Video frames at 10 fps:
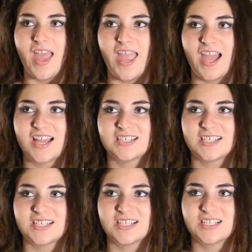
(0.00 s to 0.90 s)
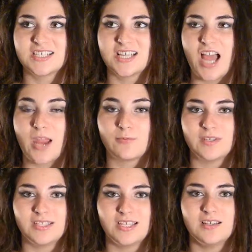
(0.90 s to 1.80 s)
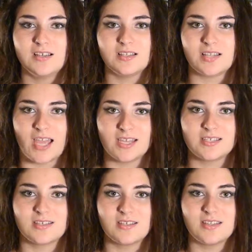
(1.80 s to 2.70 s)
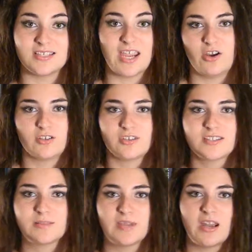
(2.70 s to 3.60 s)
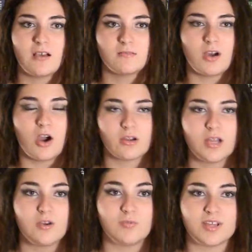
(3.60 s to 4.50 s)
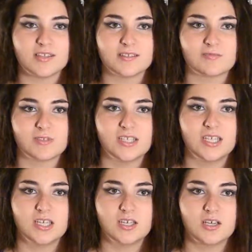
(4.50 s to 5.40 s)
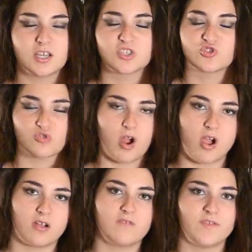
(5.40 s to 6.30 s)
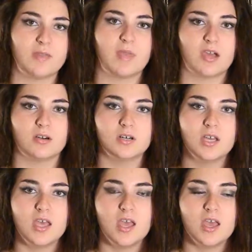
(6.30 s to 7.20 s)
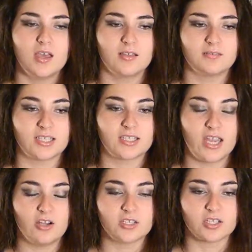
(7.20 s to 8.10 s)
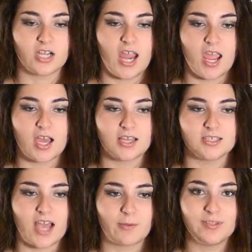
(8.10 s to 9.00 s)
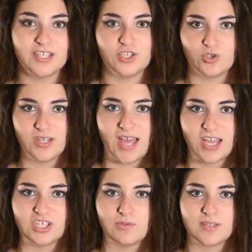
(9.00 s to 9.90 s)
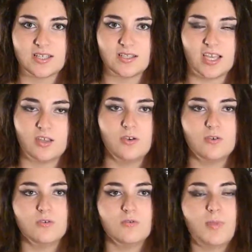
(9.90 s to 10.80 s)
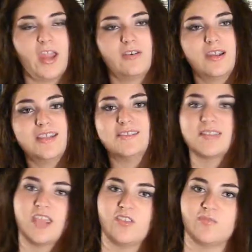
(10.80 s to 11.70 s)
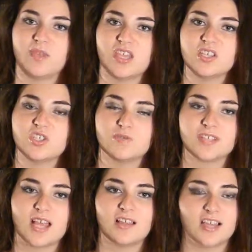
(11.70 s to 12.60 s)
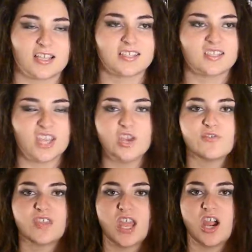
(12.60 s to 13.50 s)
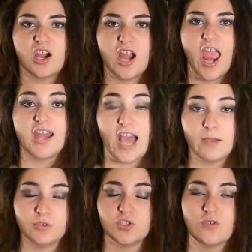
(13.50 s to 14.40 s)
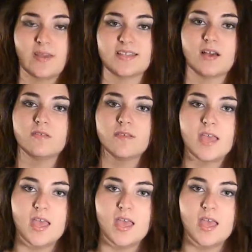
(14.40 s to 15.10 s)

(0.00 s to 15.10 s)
and I really liked these characters. I mean, Ara was really a strong female like character, and I really enjoy that. She wasn't like, oh, Perry, save me. She was kind of like, stay over there and I will do it myself.